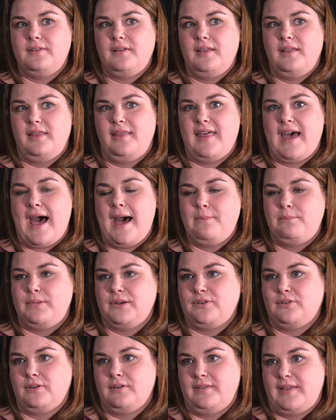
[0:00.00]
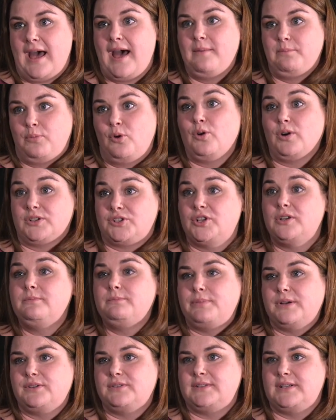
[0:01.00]
that portion
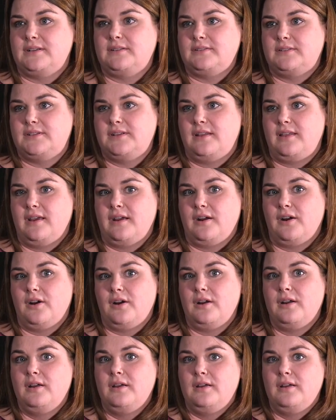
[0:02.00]
built into their